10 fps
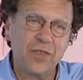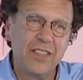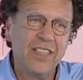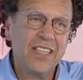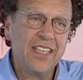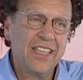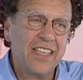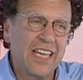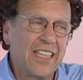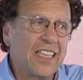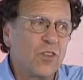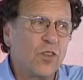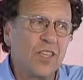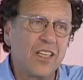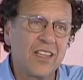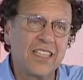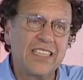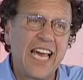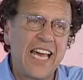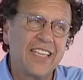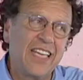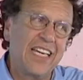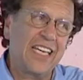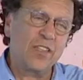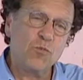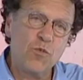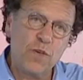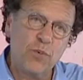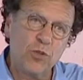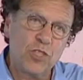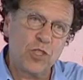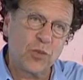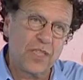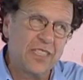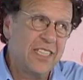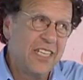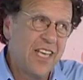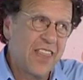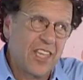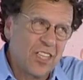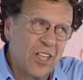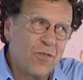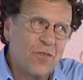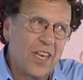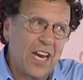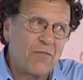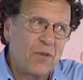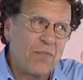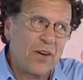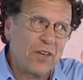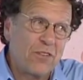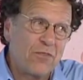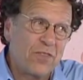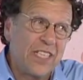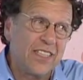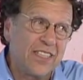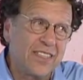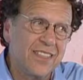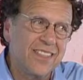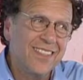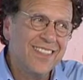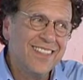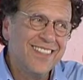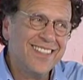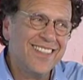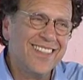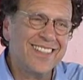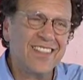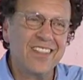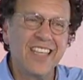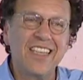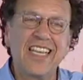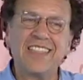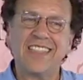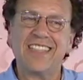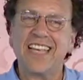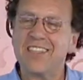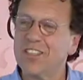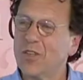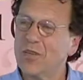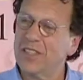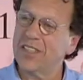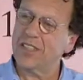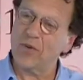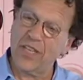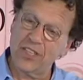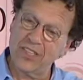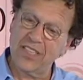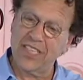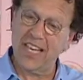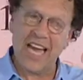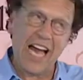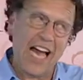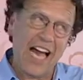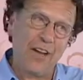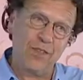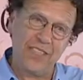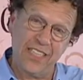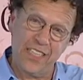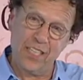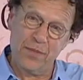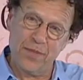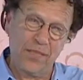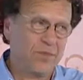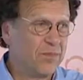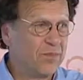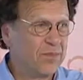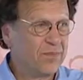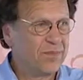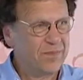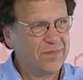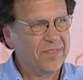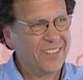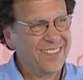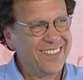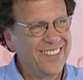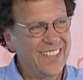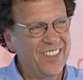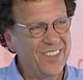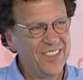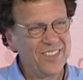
And I think the, the, the, tagline on the movie poster was the love that every parent fears. And so that, that's not going in the direction I was thinking about. Thank you.